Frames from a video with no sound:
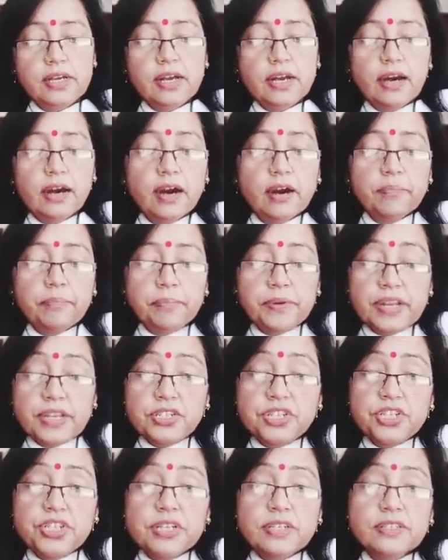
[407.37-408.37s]
A
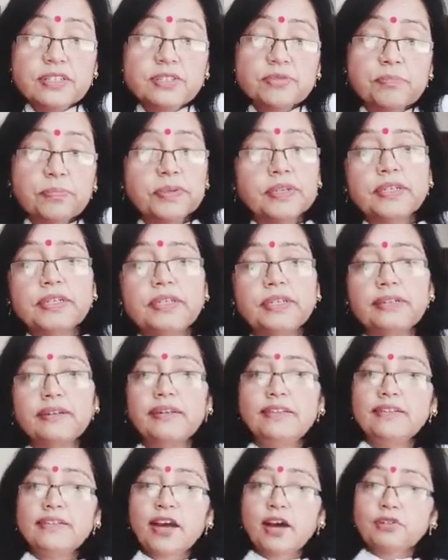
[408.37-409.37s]
precious burden.
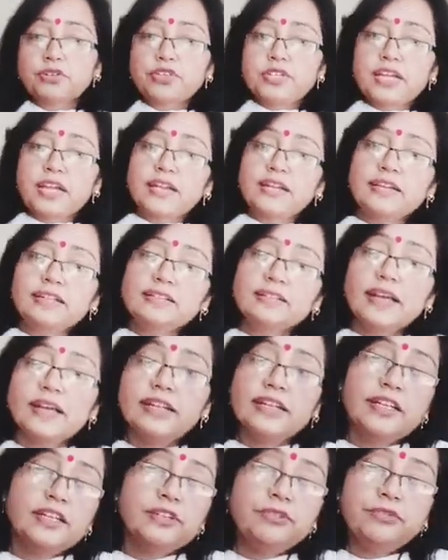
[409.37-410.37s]
Now she had
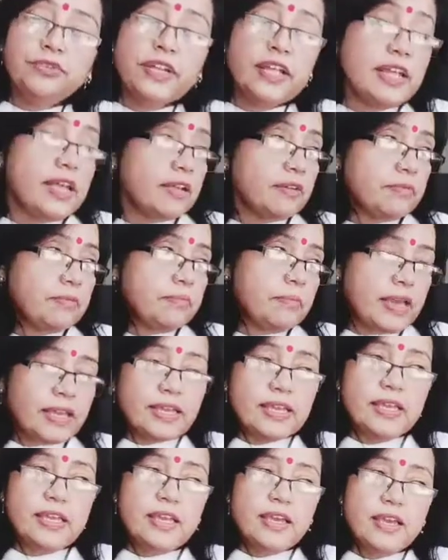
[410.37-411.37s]
decided to keep
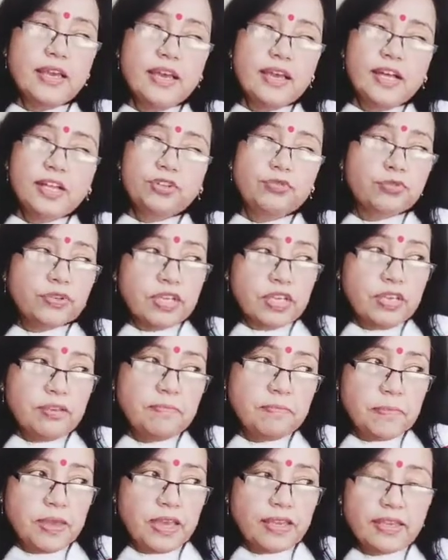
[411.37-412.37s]

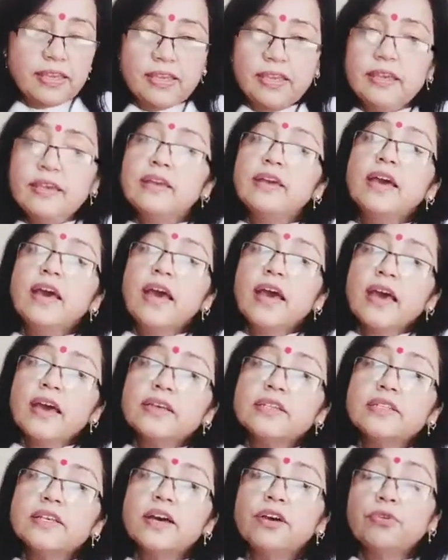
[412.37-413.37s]
Maggie
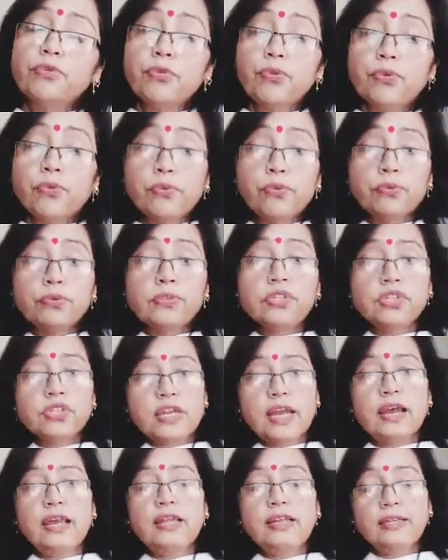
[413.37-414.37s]
as her own
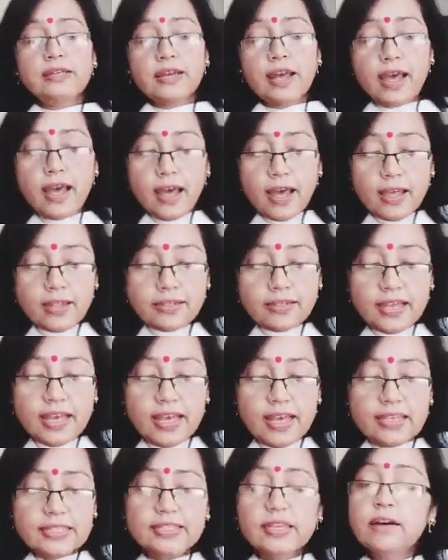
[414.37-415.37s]
child and
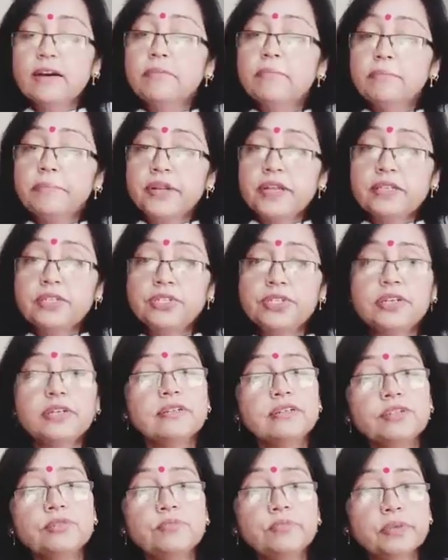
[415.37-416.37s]
as a
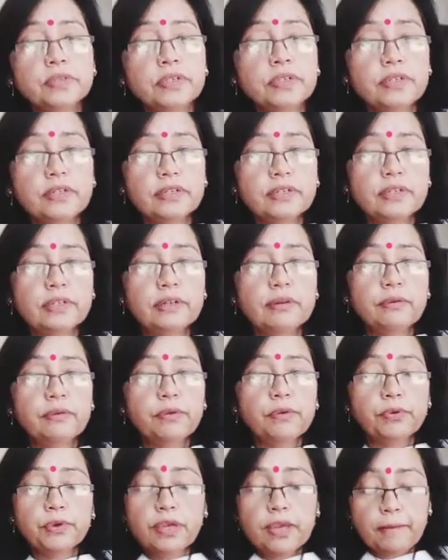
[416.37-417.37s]
precious burden.
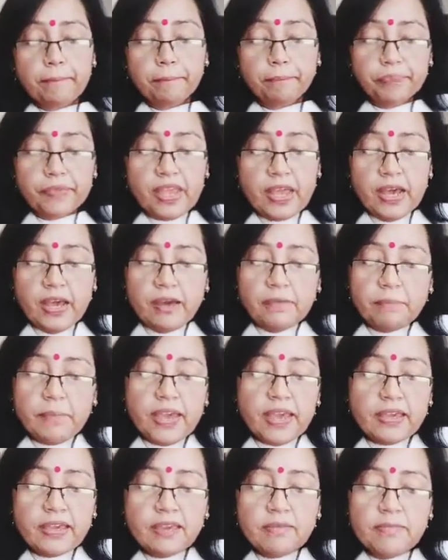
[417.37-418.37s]
Okay,
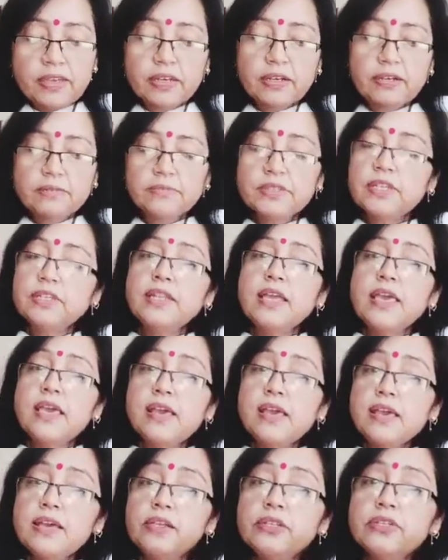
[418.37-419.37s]
Maggie becomes an
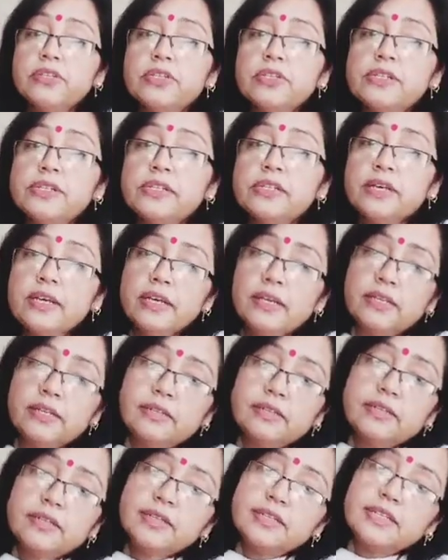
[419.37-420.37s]
angel
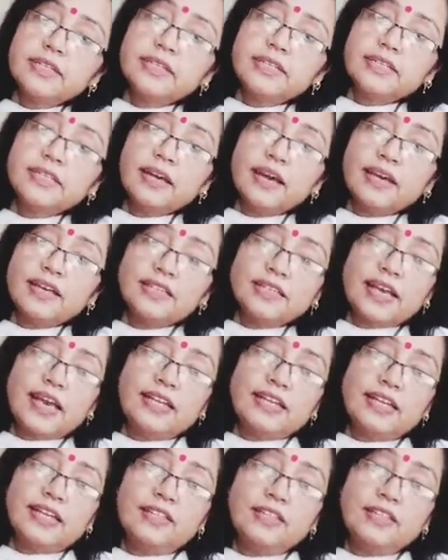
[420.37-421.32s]
in disguise, and in